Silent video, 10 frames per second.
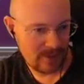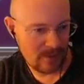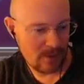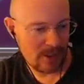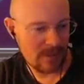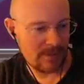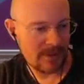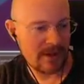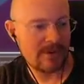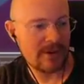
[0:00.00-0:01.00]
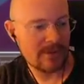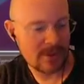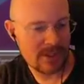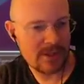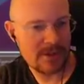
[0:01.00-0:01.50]
I won't keep them down forever
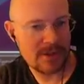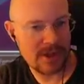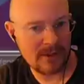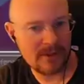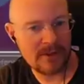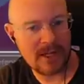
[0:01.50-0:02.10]
once shields are down, though.